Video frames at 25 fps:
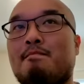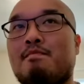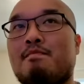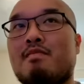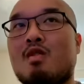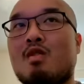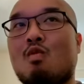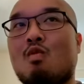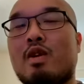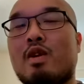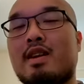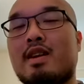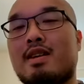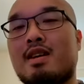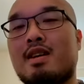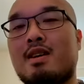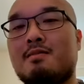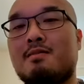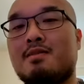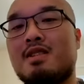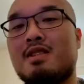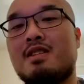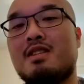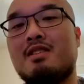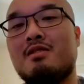when it
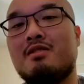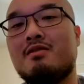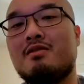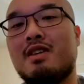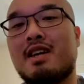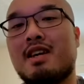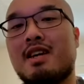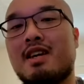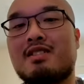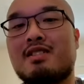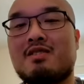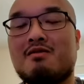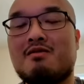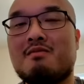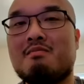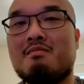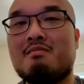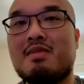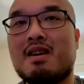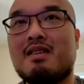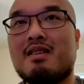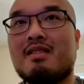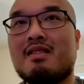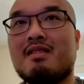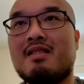comes to getting someone
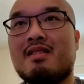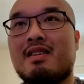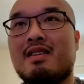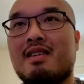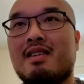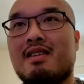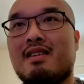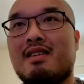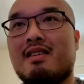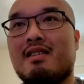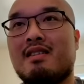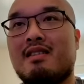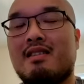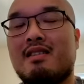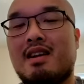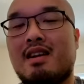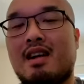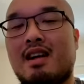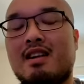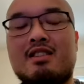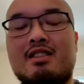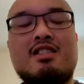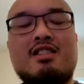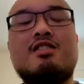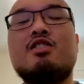better,
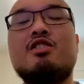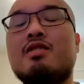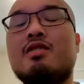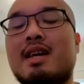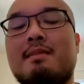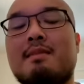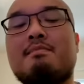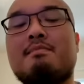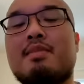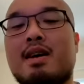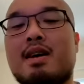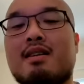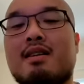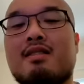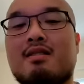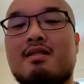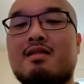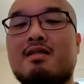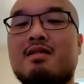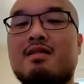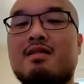to get better.